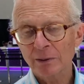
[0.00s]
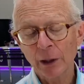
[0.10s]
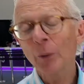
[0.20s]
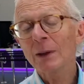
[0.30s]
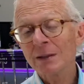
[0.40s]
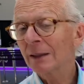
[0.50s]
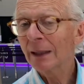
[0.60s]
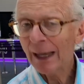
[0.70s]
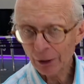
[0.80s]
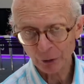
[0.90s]
They always said
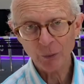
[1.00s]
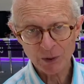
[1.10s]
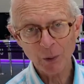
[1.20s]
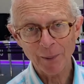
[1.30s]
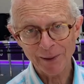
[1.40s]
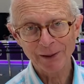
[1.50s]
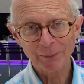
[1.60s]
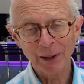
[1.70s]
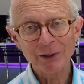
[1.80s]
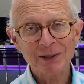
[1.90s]
health was what worried them
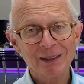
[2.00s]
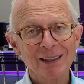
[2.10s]
most.